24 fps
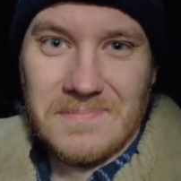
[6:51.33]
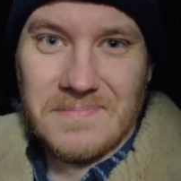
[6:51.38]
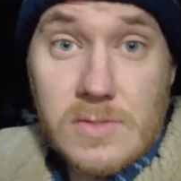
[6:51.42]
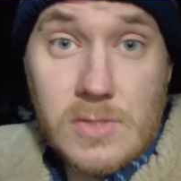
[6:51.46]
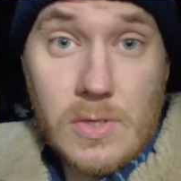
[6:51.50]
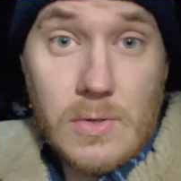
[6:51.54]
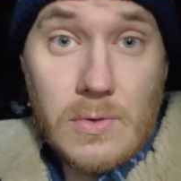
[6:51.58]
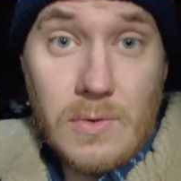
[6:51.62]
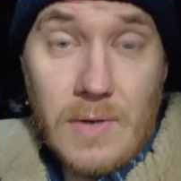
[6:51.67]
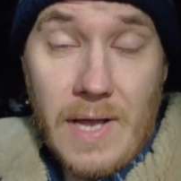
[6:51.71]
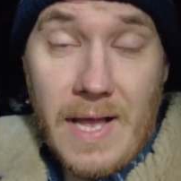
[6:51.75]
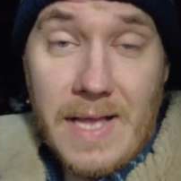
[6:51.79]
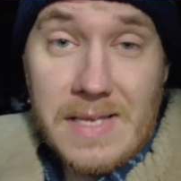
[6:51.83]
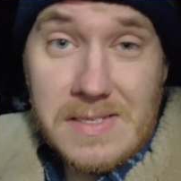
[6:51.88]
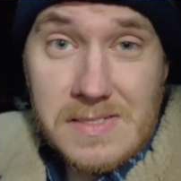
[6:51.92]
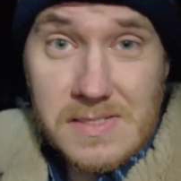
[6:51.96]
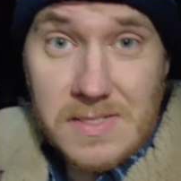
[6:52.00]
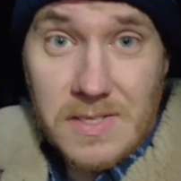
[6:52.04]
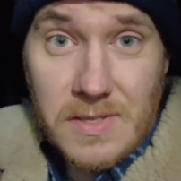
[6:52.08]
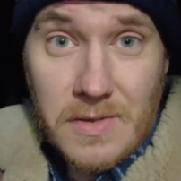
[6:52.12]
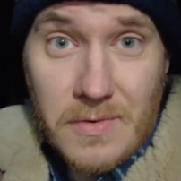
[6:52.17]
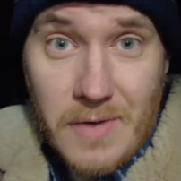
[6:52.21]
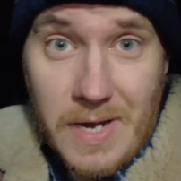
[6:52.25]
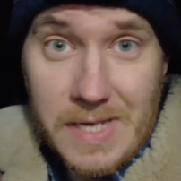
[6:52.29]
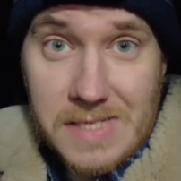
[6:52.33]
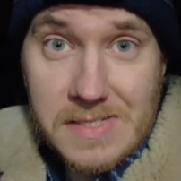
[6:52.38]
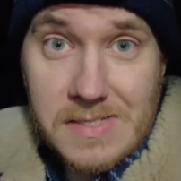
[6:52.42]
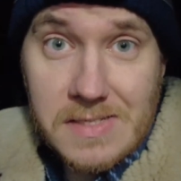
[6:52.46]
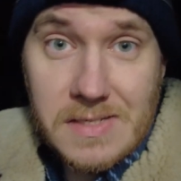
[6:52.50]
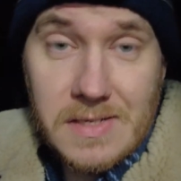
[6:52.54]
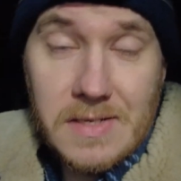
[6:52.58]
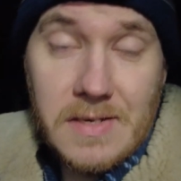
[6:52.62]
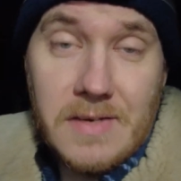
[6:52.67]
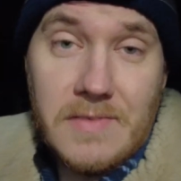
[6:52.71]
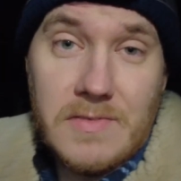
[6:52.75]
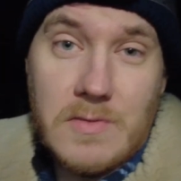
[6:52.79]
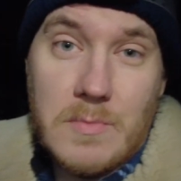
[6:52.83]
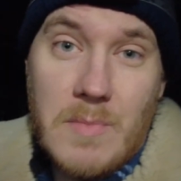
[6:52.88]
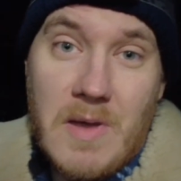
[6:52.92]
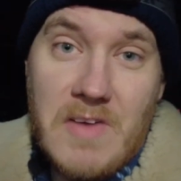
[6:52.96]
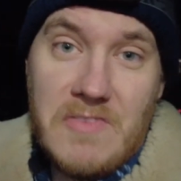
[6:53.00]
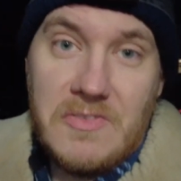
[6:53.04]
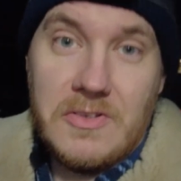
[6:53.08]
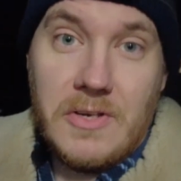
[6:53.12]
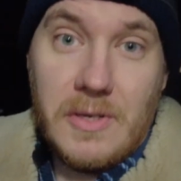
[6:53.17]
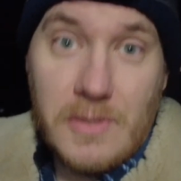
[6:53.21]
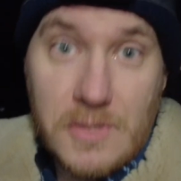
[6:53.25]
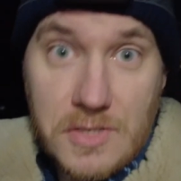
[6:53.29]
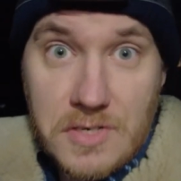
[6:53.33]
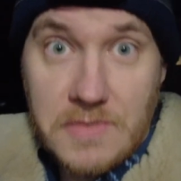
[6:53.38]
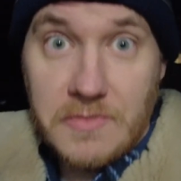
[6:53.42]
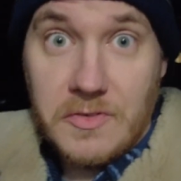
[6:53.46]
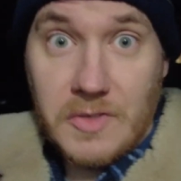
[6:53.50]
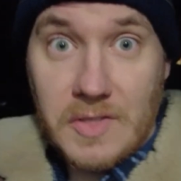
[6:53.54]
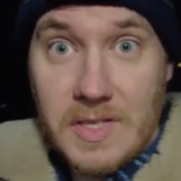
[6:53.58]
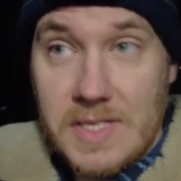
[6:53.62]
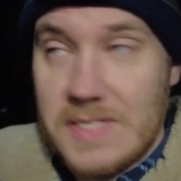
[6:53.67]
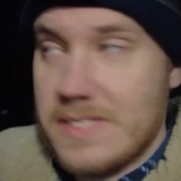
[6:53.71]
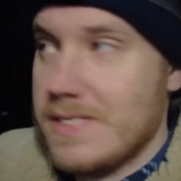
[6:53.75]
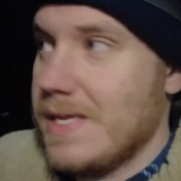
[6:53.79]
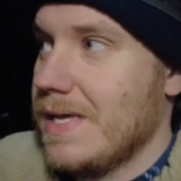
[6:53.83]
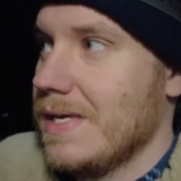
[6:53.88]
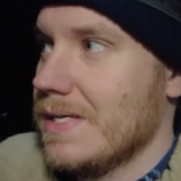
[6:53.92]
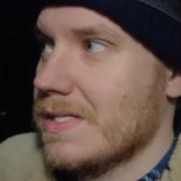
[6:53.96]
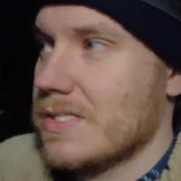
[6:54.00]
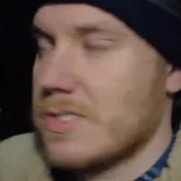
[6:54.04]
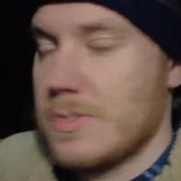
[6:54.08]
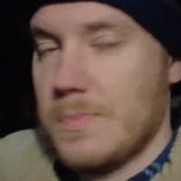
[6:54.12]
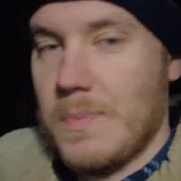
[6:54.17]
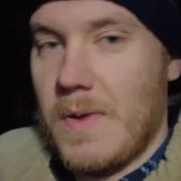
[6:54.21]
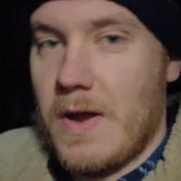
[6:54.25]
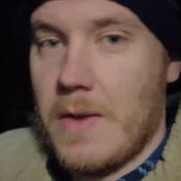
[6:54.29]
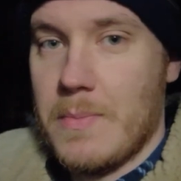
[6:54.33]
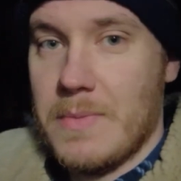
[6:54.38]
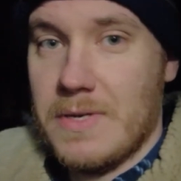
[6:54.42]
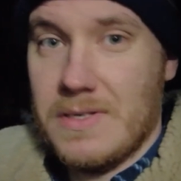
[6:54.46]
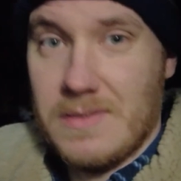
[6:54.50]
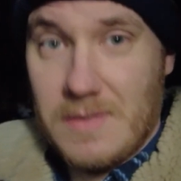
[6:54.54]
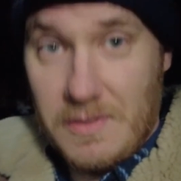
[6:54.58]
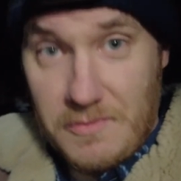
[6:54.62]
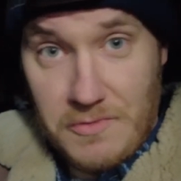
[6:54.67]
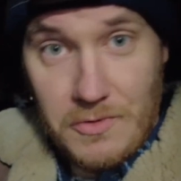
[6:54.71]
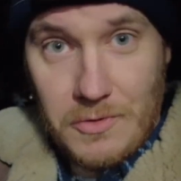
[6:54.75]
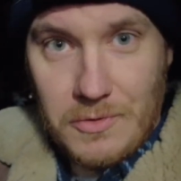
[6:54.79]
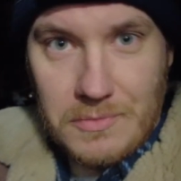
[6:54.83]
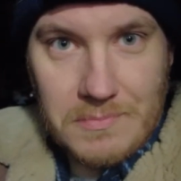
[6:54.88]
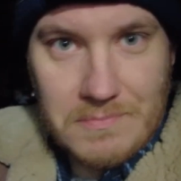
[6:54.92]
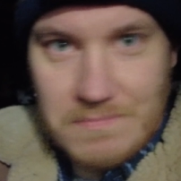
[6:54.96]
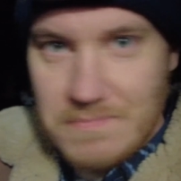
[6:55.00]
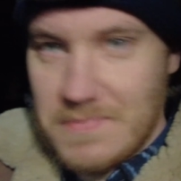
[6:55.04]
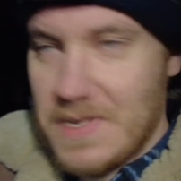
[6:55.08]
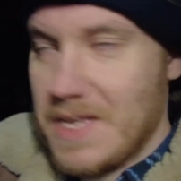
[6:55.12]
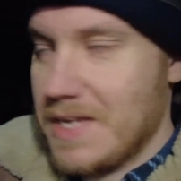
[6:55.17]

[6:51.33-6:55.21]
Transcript: So as to the rest of the methodology for this experiment, if you'll